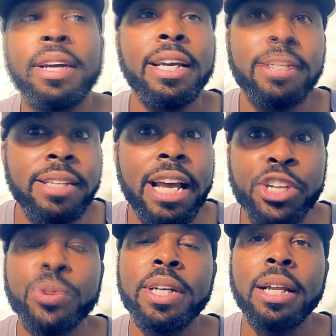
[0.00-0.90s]
It's
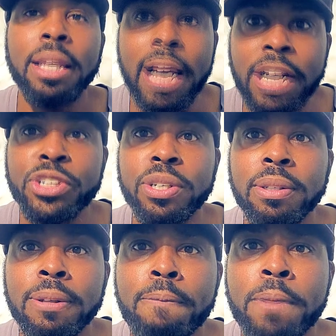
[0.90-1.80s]
actually a
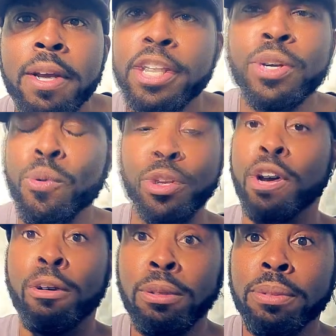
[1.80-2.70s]
logical, you don't
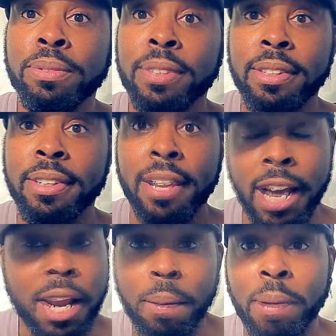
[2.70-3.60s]
know.
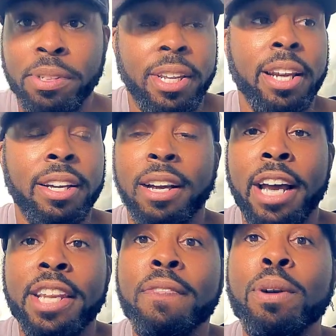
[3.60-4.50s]
And I'm not saying,
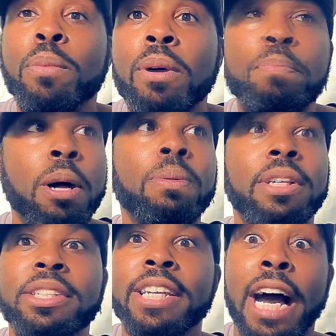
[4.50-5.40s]
I never
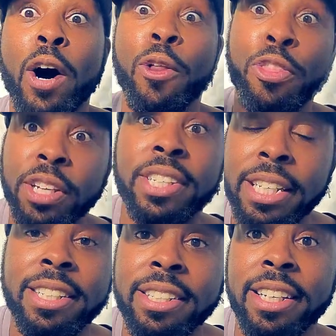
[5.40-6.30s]
publicly say, oh, this is